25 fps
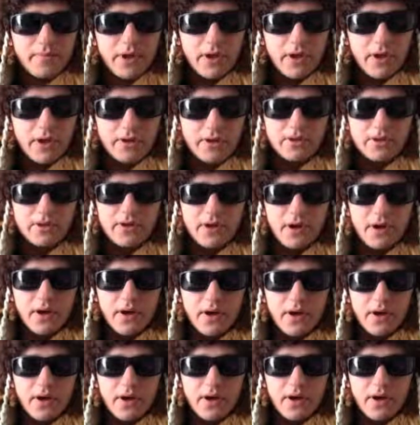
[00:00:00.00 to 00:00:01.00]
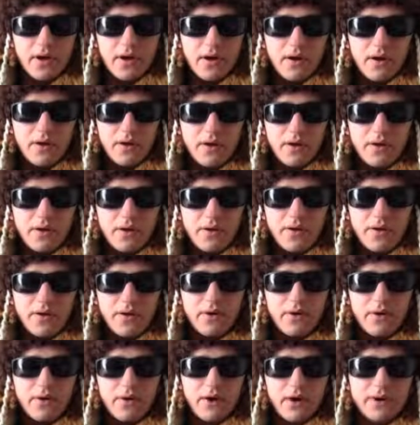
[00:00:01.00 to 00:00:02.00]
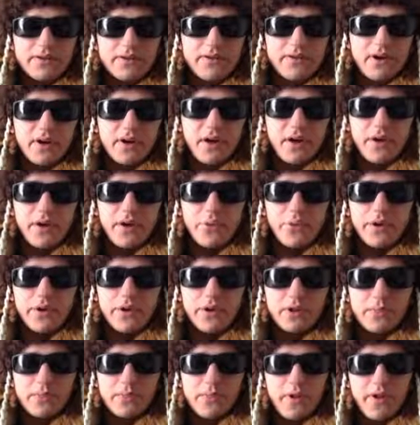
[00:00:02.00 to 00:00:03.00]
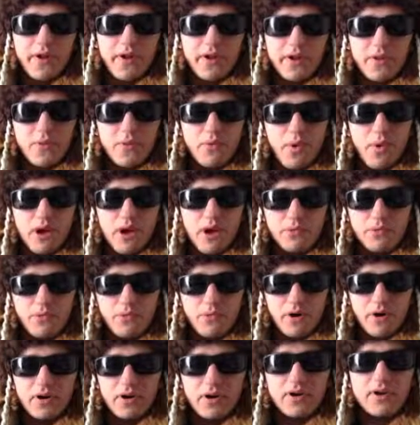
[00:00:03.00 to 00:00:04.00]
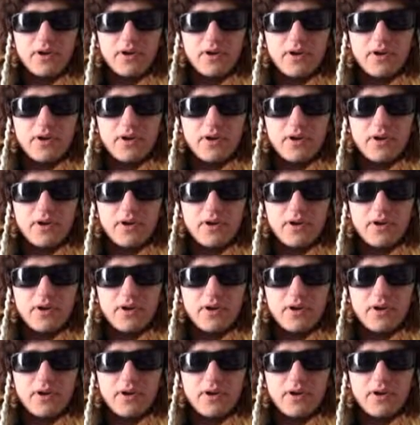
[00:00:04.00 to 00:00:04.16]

And alright, I will make one more.